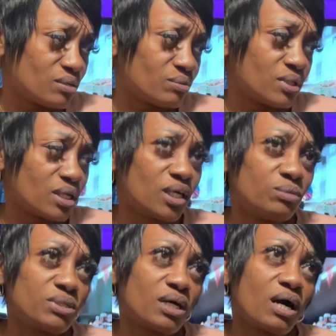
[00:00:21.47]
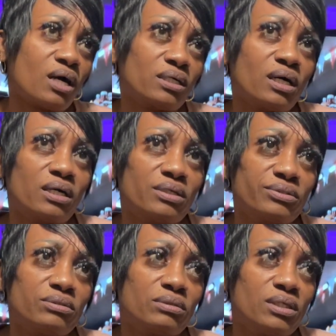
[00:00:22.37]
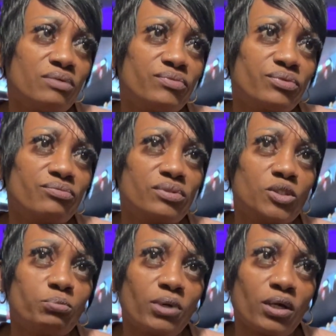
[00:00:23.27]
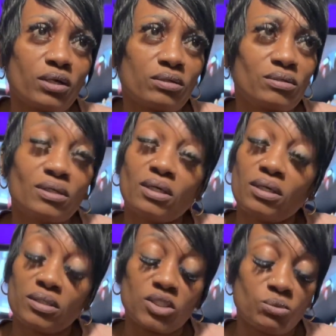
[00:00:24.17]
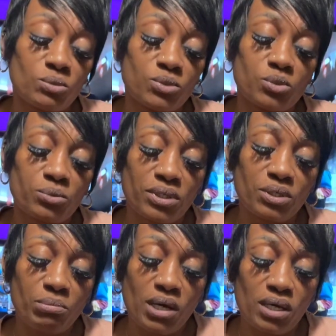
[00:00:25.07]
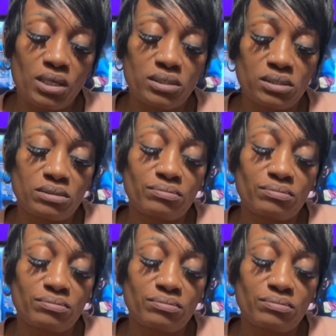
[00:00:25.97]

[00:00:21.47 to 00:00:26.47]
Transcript: When it came to high honor, love, and respect, someone was wearing a mask.